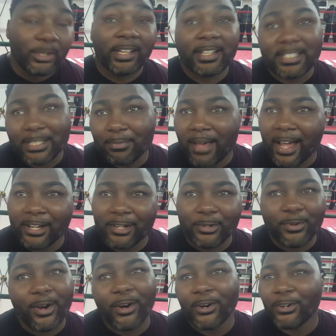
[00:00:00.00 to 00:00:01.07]
You look at somebody
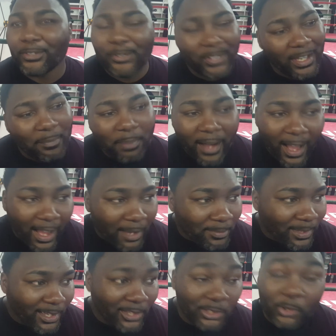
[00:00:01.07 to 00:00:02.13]
wrong, you get
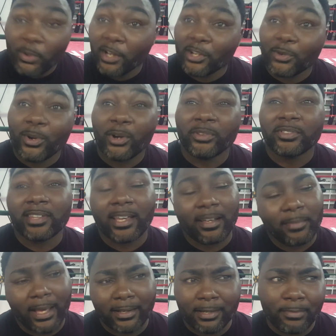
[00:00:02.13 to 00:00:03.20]
popped. You wear the wrong thing.
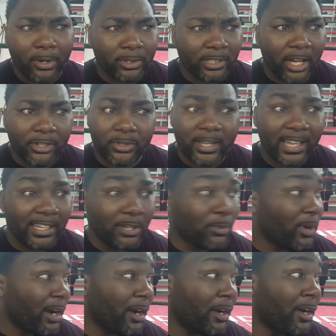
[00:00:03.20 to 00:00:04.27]
I'm like, come on, dog. You can't even
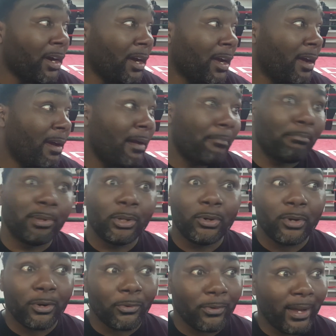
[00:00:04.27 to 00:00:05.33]
wear blue
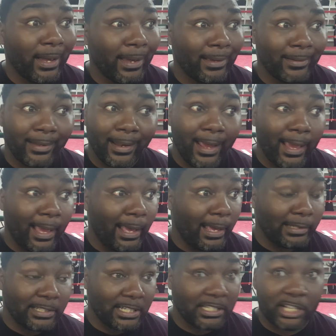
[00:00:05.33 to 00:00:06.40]
or red
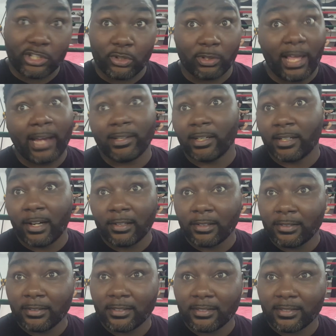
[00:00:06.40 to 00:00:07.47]
just because you like the
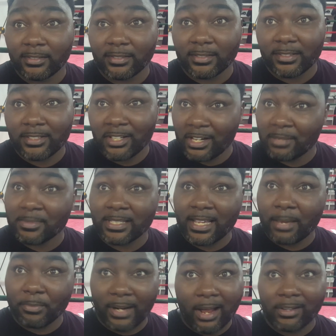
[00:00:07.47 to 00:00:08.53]
color. You know what I'm
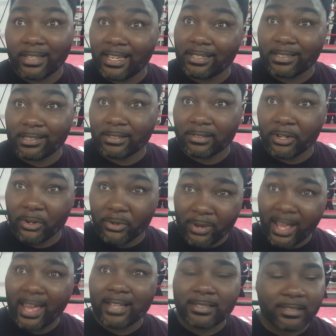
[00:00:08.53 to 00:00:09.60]
saying? Without getting
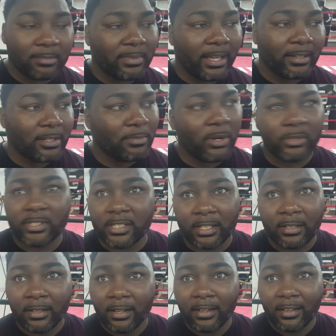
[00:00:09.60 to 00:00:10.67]
harassed. I'm like, come on,
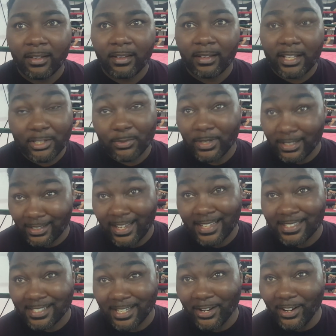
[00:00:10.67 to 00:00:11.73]
G. It's really that
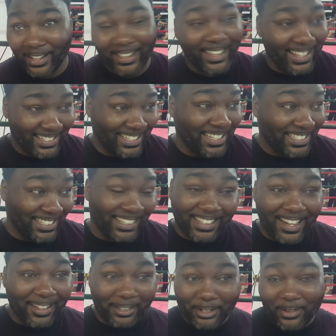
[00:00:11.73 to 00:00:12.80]
serious. It's a
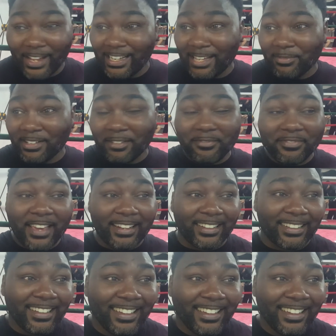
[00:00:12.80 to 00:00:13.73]
color. You ain't even invented.